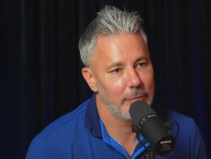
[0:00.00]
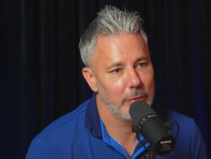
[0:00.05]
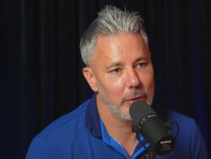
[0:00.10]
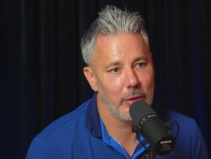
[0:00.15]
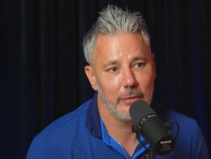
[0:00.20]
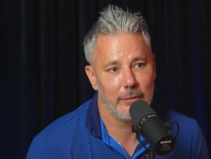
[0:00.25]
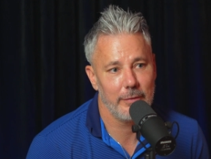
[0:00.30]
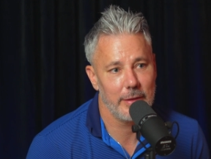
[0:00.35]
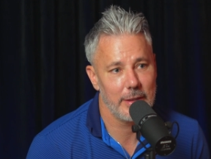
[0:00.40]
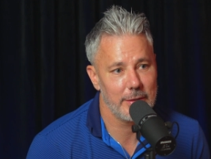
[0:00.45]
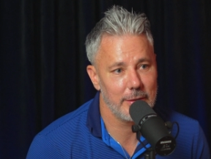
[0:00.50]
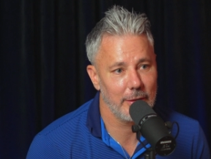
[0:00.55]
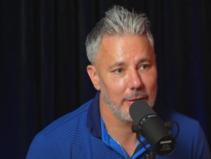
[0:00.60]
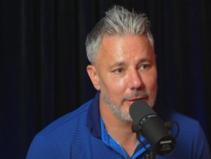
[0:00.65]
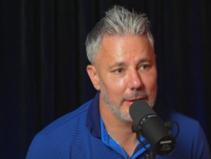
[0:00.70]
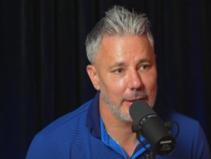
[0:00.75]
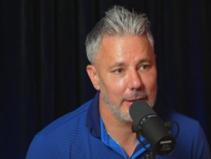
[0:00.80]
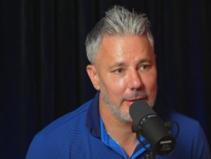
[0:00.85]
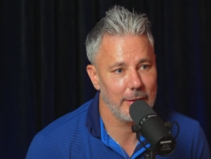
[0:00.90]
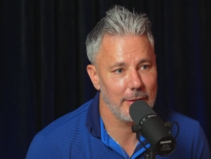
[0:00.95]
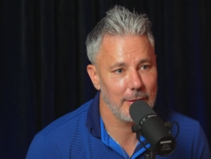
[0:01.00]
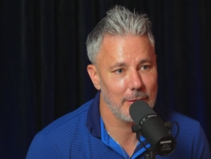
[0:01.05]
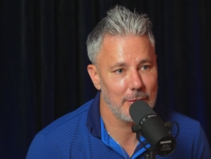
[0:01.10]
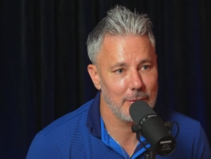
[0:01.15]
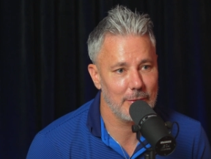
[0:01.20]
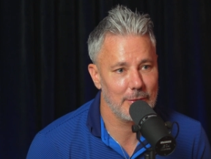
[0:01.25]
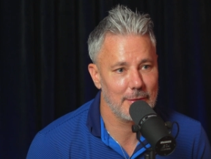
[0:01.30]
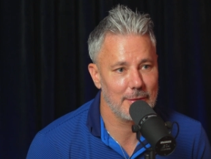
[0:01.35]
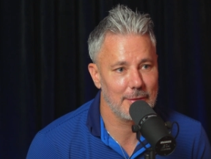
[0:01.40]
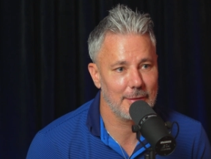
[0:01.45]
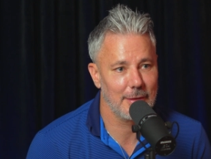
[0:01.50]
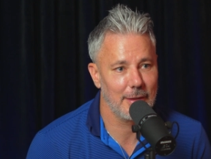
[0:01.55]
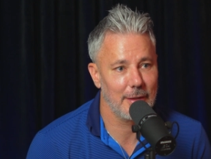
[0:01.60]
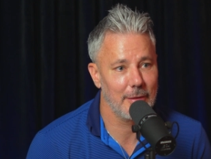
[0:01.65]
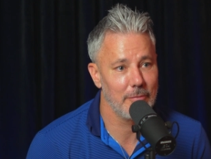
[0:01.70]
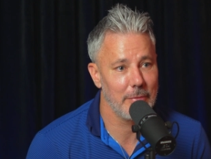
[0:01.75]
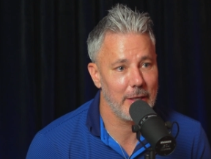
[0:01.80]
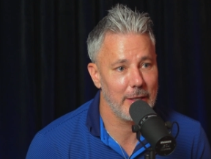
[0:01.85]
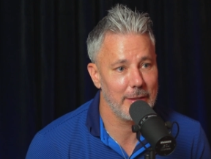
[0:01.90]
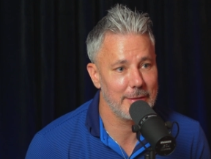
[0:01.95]
ProVigil, like those
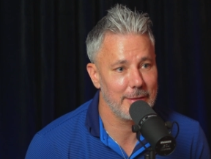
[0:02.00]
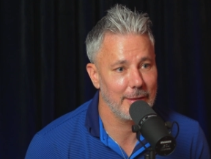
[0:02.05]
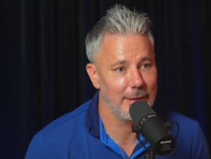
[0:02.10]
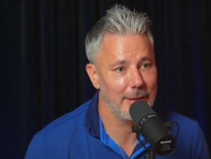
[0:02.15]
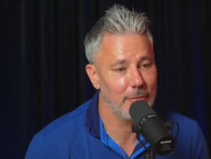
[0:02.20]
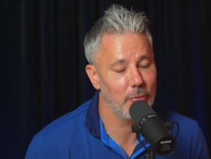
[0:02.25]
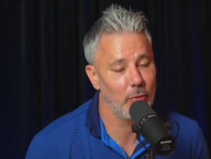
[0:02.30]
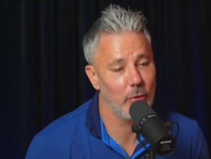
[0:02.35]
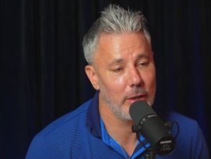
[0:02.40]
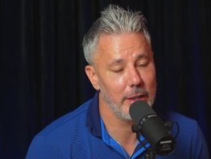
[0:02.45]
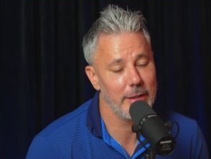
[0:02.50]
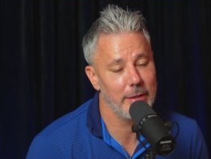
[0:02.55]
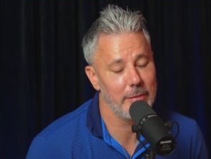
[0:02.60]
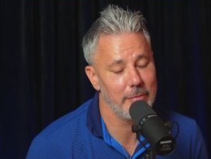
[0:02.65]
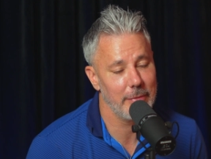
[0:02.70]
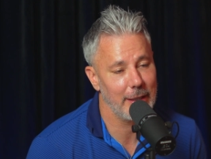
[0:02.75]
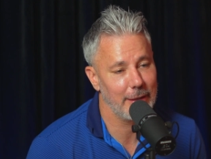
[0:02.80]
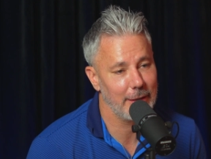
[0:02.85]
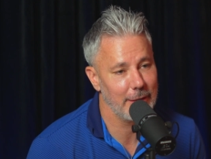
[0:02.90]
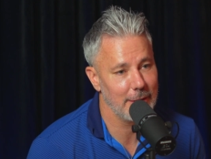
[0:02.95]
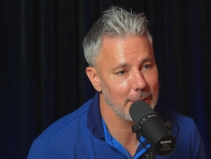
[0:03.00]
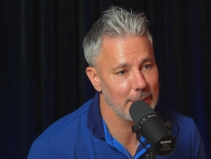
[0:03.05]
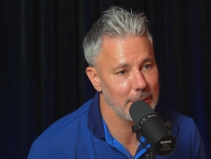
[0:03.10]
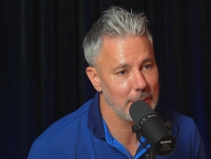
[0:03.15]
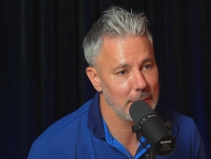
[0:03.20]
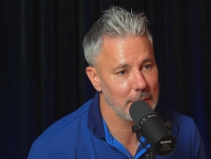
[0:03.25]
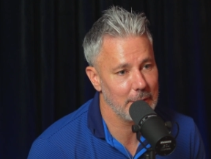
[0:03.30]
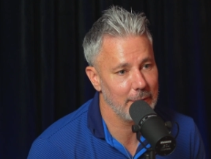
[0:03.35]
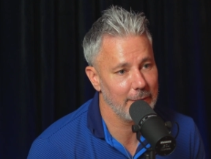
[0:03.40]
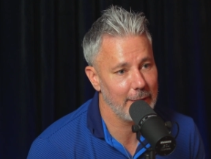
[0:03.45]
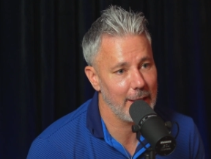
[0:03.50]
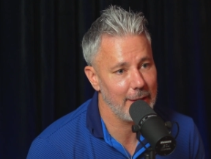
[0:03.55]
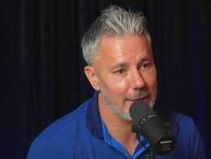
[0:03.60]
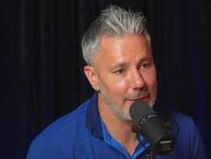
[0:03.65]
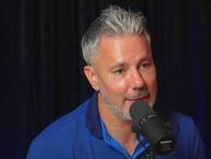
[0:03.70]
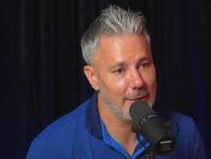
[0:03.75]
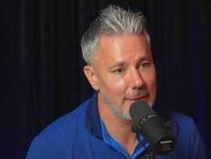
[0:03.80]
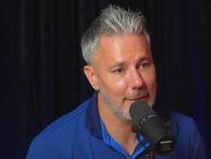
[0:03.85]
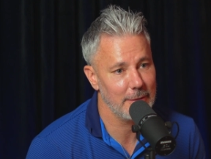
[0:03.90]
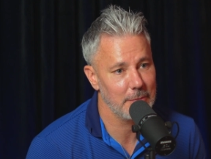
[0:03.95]
modulate, one of the mechanisms of
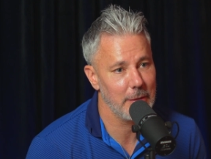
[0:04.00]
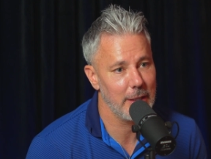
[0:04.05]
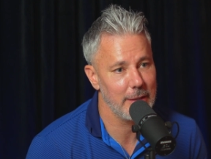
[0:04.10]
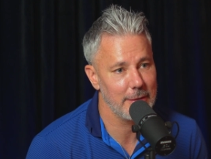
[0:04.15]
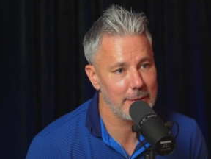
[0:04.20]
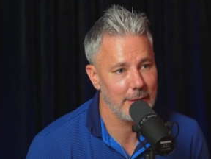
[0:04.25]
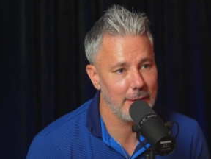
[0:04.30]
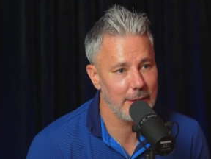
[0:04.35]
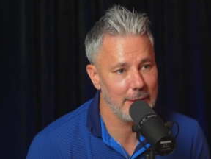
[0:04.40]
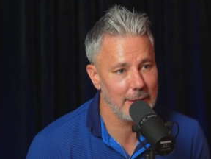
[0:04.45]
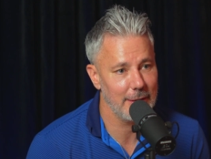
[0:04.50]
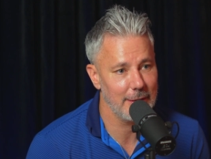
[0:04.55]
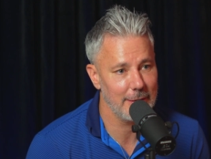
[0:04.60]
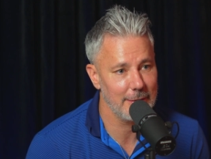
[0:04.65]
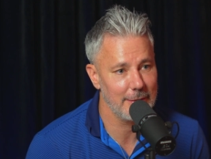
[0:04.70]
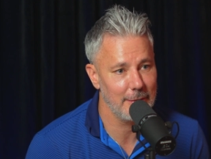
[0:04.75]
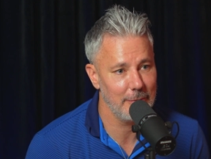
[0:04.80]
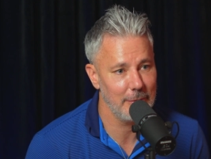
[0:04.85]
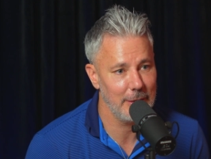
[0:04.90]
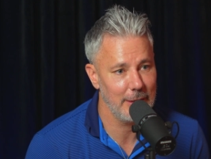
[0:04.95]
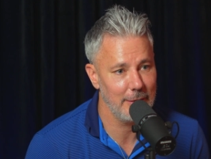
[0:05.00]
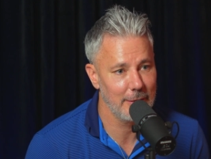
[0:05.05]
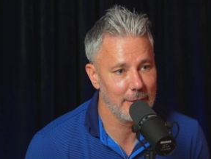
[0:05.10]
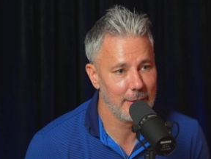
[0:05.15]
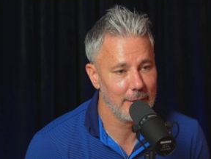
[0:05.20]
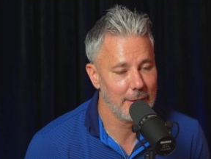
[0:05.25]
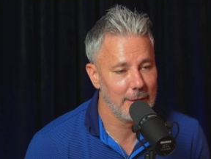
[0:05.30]
action is modulating histamine.